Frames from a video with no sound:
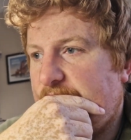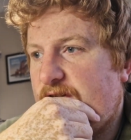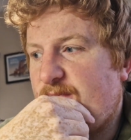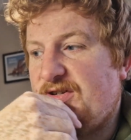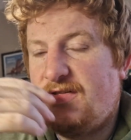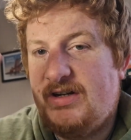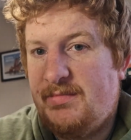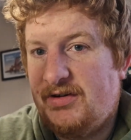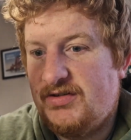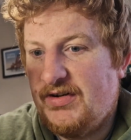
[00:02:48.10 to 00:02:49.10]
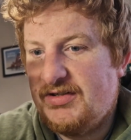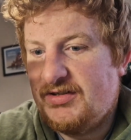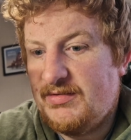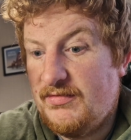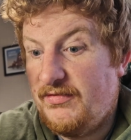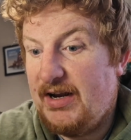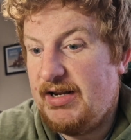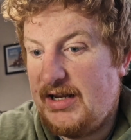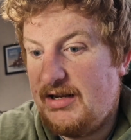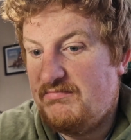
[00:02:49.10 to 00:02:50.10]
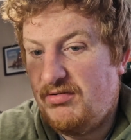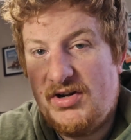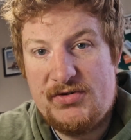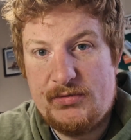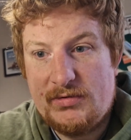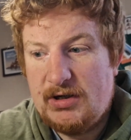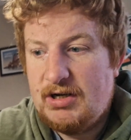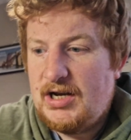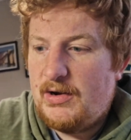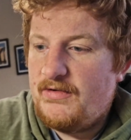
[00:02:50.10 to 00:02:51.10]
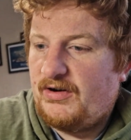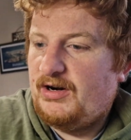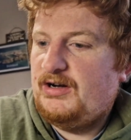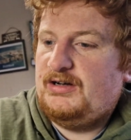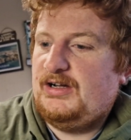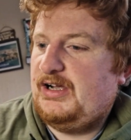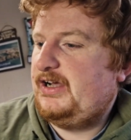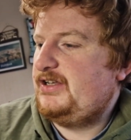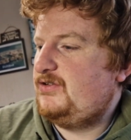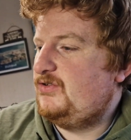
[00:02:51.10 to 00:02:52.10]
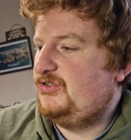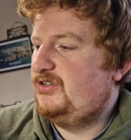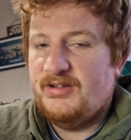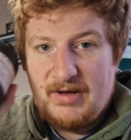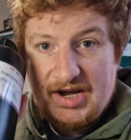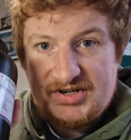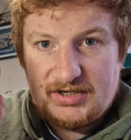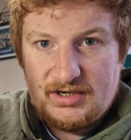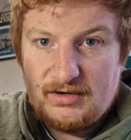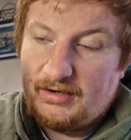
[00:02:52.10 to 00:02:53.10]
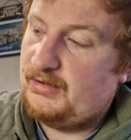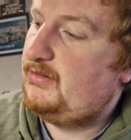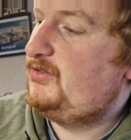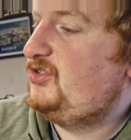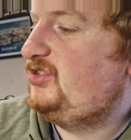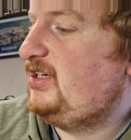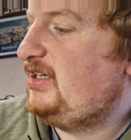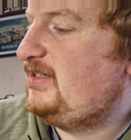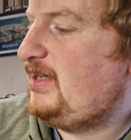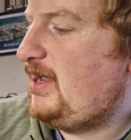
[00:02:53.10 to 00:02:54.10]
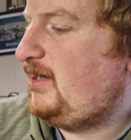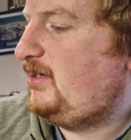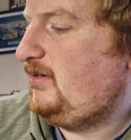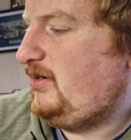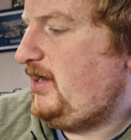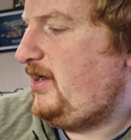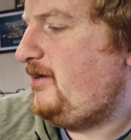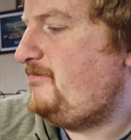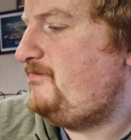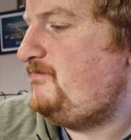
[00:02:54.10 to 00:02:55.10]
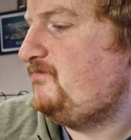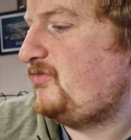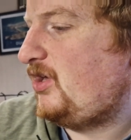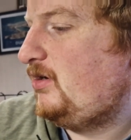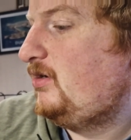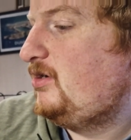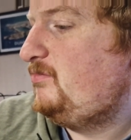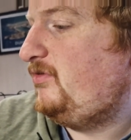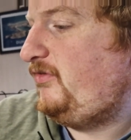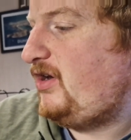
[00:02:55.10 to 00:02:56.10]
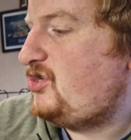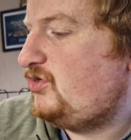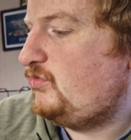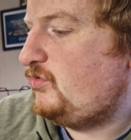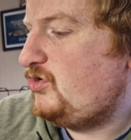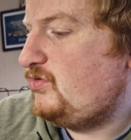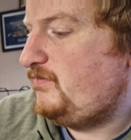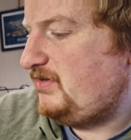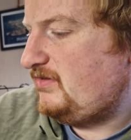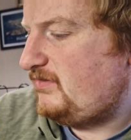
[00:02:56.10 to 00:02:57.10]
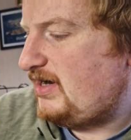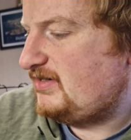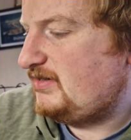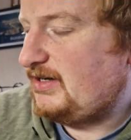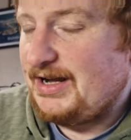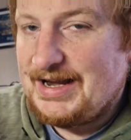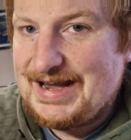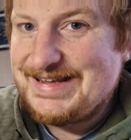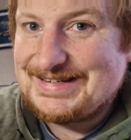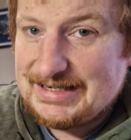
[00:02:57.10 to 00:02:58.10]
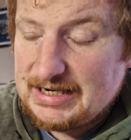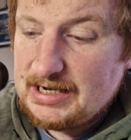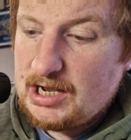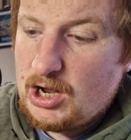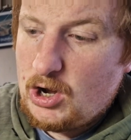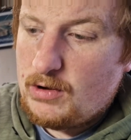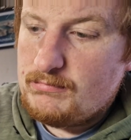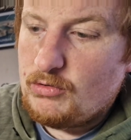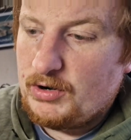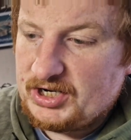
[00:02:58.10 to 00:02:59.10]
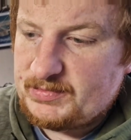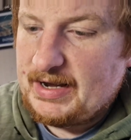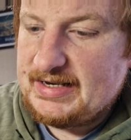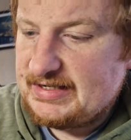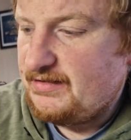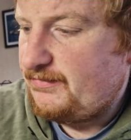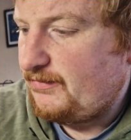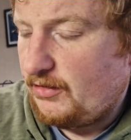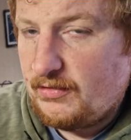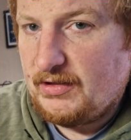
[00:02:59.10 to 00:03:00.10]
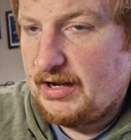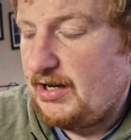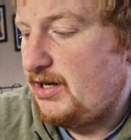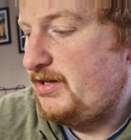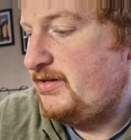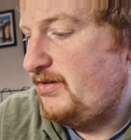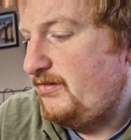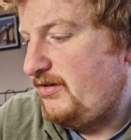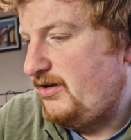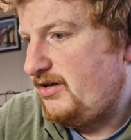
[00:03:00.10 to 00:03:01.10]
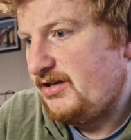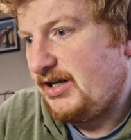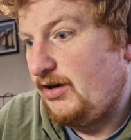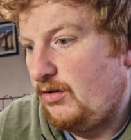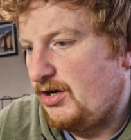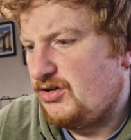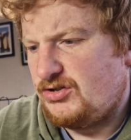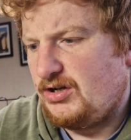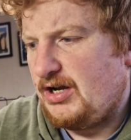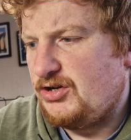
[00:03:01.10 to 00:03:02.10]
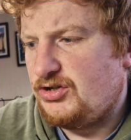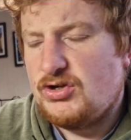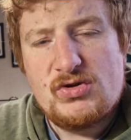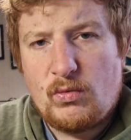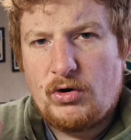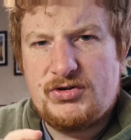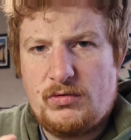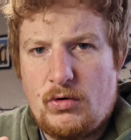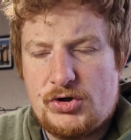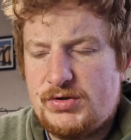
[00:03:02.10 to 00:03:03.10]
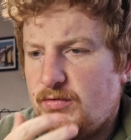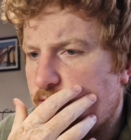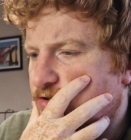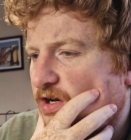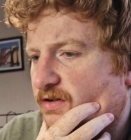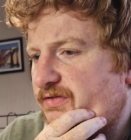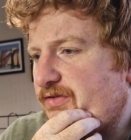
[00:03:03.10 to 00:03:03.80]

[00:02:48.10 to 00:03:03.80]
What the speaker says: especially 3D printed resin, can be very brittle. However, I use the best of gear, Syriatech professional UV resin. It is more expensive than the kind of, I used to use the water washable stuff